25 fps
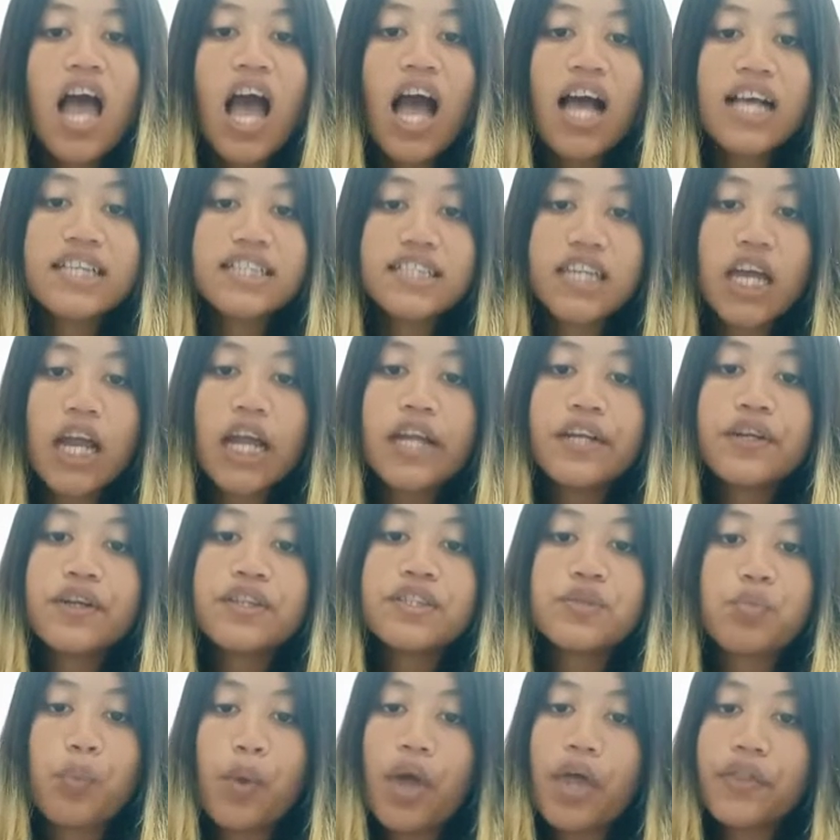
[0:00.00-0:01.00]

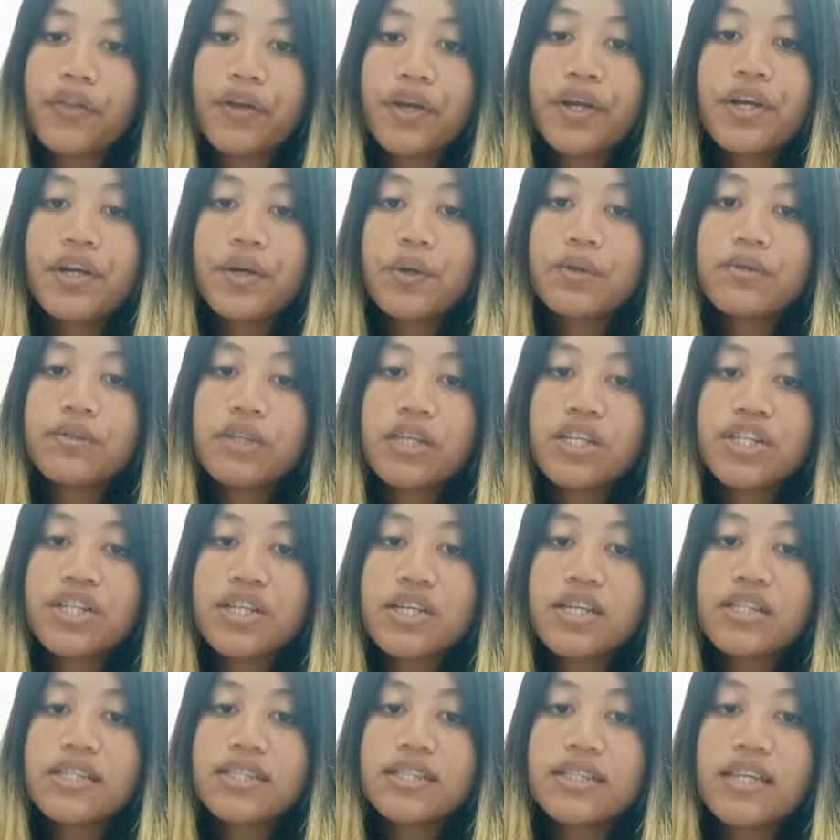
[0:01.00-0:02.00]
hazardous weather
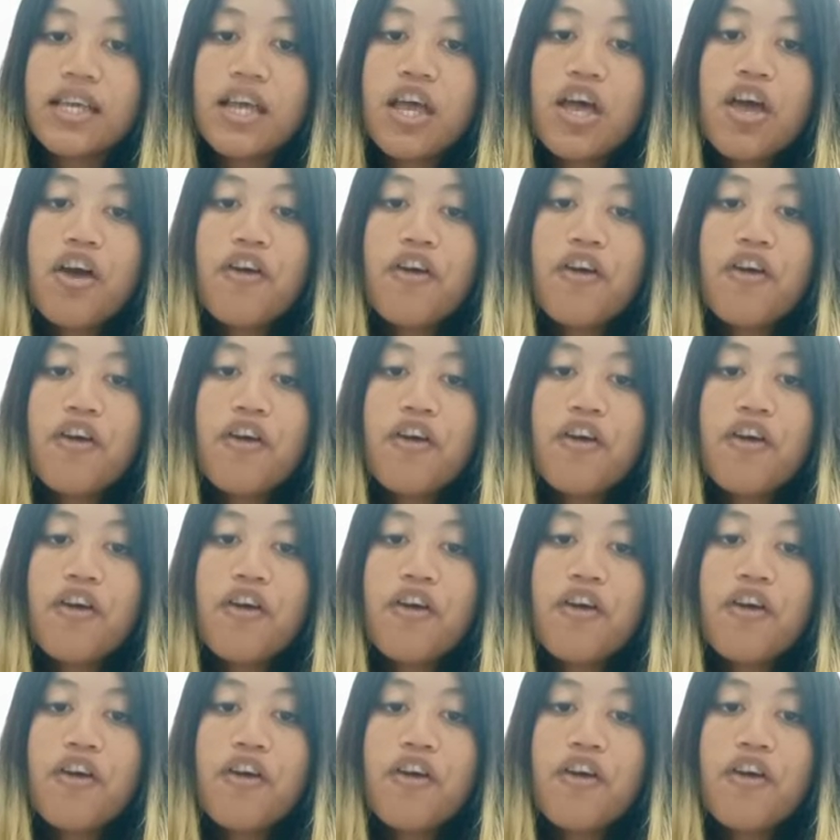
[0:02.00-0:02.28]
conditions,